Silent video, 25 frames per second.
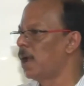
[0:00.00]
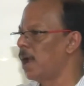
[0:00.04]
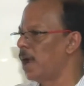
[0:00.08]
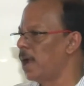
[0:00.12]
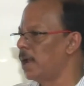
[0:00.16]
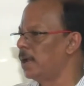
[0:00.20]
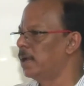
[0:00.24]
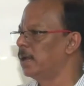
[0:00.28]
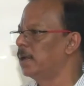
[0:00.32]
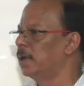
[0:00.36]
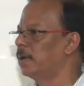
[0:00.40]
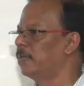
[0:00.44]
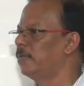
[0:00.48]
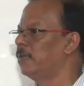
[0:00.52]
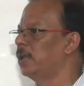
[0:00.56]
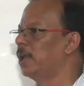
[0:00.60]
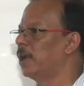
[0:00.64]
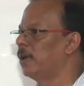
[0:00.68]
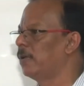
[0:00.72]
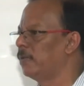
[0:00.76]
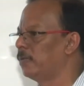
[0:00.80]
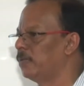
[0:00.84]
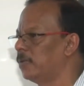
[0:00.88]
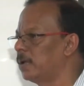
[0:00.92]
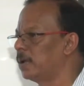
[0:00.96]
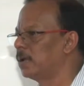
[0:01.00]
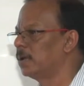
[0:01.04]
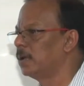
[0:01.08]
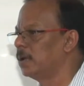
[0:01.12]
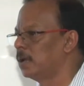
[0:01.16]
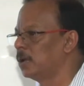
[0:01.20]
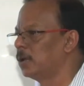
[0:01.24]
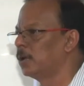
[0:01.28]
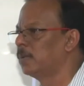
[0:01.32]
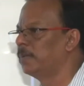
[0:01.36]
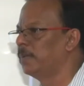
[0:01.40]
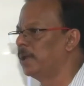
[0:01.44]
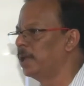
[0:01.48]
and we have you
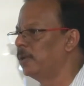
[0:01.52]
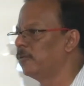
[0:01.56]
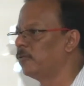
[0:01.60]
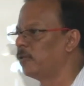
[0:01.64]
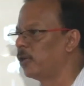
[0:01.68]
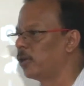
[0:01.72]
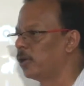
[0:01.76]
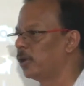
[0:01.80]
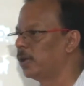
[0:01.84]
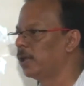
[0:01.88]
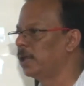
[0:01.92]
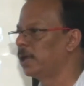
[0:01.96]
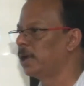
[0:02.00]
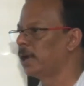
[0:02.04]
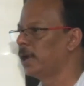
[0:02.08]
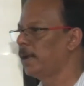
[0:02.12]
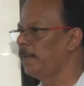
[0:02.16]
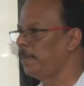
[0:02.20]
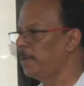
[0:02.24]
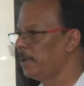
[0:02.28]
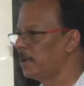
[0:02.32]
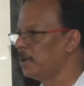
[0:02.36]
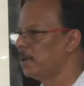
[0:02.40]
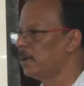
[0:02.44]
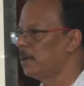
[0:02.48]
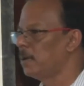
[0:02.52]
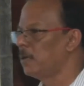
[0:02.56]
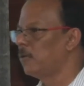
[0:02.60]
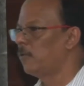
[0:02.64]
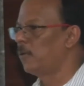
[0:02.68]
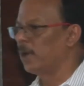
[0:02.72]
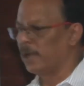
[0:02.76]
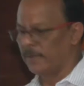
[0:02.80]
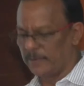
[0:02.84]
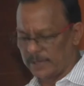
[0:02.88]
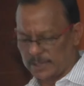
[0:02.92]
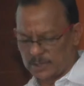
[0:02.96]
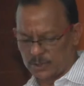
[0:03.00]
know been following up
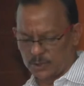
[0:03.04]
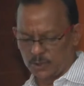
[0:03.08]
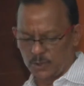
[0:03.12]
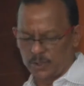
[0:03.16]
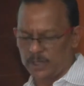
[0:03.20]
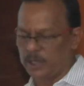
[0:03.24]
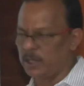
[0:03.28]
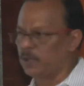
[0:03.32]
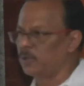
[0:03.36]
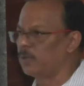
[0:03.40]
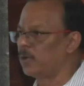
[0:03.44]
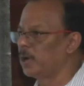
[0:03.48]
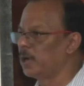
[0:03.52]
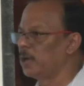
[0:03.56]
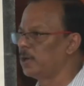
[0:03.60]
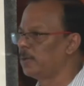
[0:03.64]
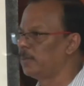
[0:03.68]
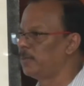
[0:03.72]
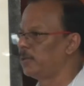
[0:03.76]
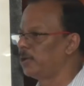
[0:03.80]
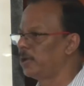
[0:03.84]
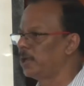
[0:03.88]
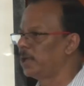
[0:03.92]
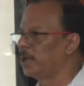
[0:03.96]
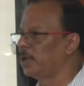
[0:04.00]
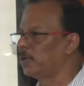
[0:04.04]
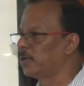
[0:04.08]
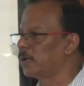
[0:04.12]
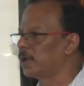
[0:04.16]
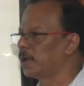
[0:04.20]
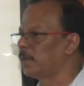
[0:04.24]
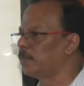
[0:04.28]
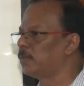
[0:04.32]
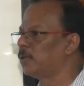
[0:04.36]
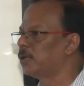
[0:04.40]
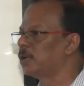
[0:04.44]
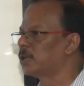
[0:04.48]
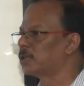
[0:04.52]
whatever story you want to put in you
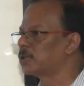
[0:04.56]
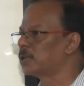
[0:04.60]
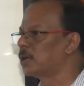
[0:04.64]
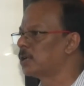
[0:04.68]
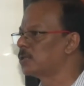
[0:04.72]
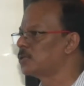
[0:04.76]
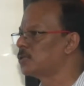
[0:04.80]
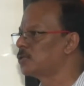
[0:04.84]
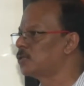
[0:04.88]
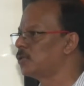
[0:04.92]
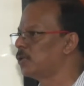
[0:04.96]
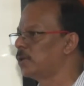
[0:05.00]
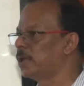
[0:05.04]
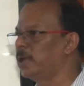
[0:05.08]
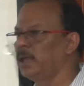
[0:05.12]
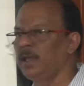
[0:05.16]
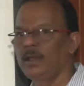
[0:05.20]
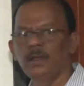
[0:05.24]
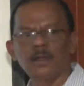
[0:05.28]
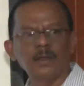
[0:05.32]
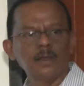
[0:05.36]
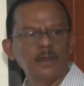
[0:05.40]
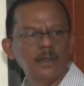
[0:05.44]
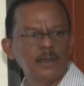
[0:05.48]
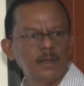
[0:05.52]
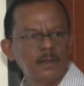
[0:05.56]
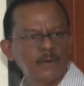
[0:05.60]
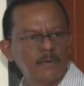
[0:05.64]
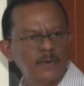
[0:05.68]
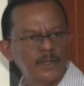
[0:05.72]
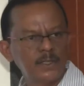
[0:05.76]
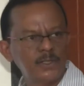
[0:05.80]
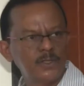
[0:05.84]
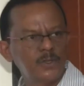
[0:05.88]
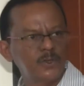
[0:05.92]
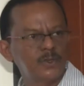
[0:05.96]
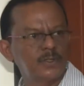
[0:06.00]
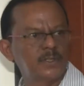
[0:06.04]
can put a short story
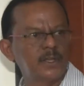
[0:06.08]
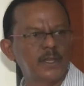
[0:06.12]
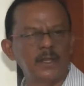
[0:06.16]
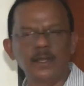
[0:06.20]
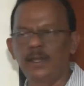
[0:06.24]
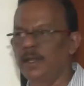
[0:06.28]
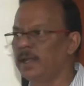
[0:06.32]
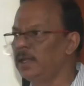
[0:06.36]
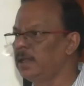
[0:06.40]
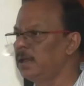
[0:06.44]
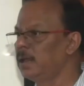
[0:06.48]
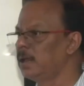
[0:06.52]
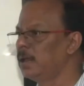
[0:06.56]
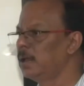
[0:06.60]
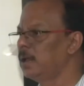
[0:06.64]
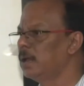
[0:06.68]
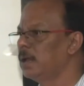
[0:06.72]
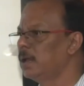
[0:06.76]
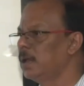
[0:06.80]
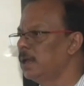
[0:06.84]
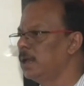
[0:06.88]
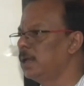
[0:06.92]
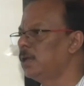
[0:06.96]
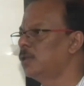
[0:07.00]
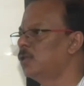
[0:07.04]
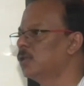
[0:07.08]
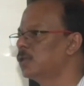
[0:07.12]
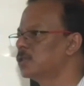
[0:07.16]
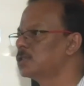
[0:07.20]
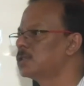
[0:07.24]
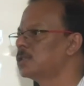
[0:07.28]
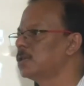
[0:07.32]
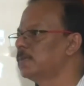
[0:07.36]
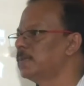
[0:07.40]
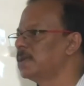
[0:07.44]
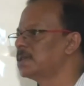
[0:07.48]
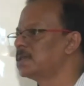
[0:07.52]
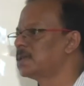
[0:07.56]
once you send it it goes
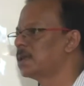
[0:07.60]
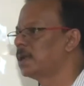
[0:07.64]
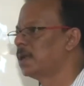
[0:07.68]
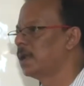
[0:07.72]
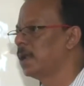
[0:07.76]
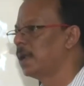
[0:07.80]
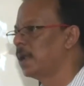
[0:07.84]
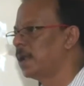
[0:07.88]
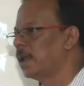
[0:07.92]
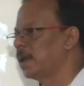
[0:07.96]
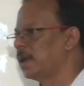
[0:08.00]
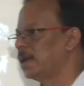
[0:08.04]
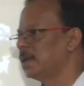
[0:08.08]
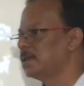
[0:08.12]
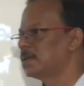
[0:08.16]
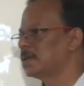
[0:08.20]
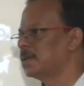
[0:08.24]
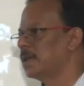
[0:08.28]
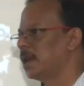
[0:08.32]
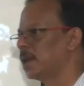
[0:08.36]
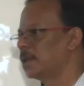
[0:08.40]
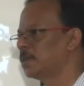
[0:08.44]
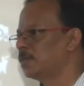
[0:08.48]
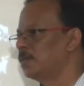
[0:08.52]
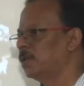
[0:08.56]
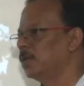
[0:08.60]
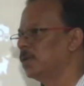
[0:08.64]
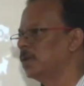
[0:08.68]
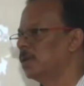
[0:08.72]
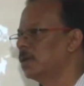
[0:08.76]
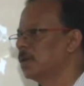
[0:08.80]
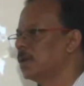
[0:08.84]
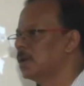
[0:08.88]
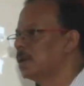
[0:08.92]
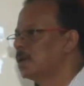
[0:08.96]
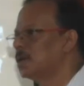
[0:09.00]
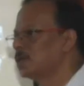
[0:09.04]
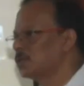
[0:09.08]
to Mr. Ilanahai's dashboard.
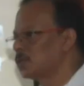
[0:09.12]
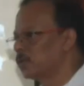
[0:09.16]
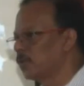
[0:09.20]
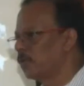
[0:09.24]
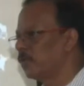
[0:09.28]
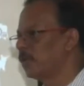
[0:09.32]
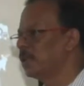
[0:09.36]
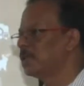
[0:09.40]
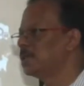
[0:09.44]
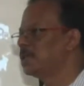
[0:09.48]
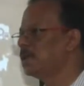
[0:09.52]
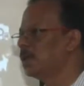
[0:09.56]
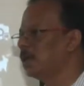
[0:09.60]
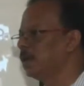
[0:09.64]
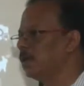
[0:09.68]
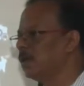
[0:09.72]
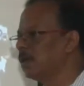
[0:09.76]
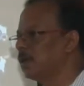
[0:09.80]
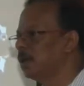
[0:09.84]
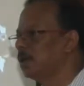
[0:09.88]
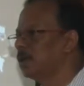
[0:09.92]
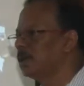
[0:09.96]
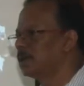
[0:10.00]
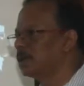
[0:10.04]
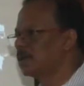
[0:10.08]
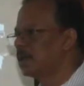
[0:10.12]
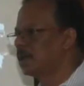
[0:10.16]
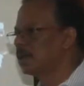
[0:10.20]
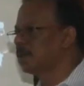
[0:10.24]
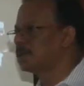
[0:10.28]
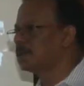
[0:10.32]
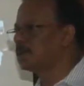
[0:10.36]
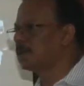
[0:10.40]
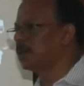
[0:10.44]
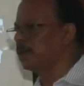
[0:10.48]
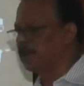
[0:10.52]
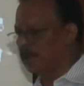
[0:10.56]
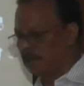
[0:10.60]
So, when she clicks on